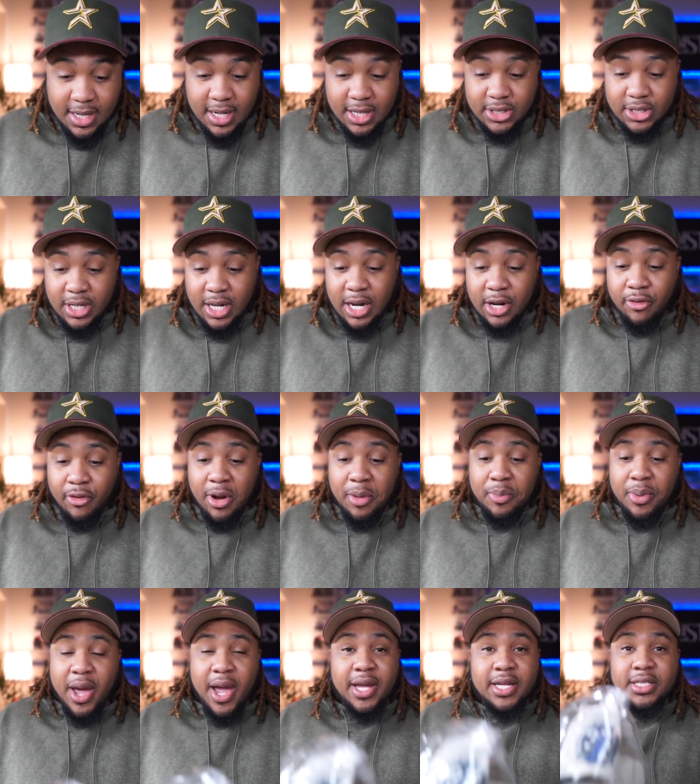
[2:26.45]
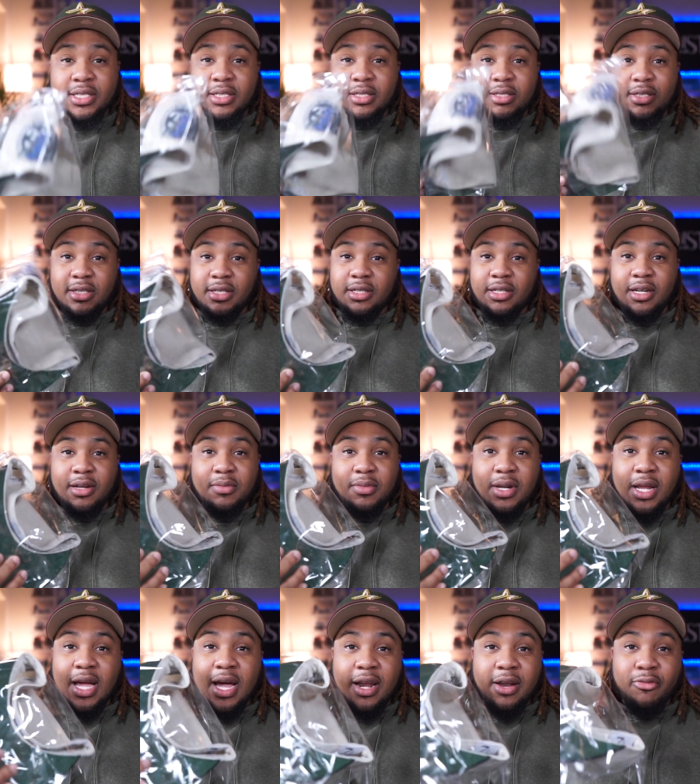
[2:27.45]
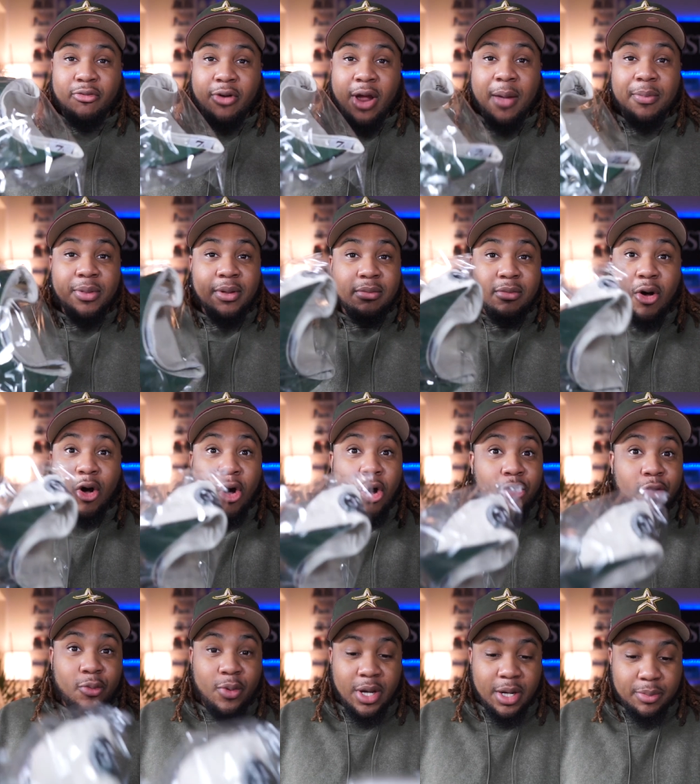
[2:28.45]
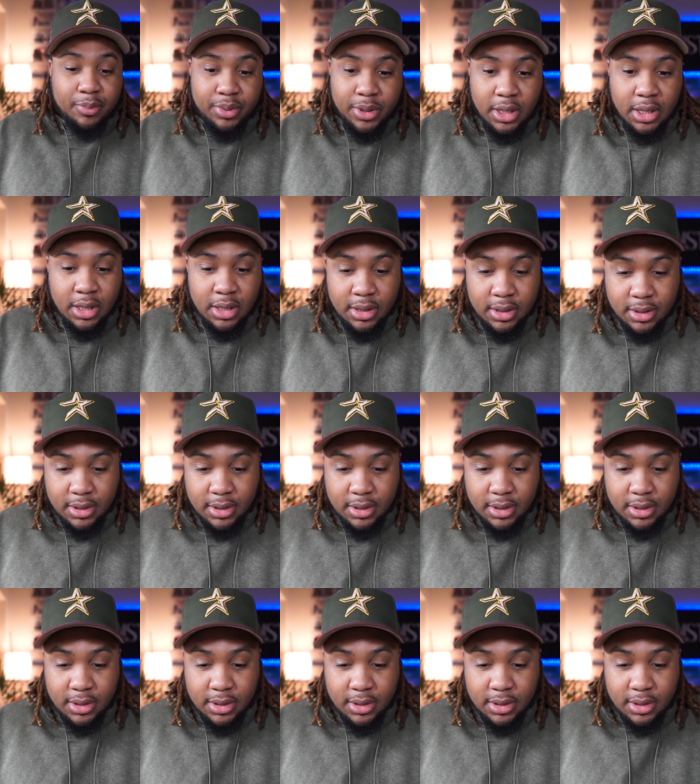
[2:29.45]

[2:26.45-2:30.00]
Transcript: This is a great packaging. You know, you got it wrapped up all the way complete.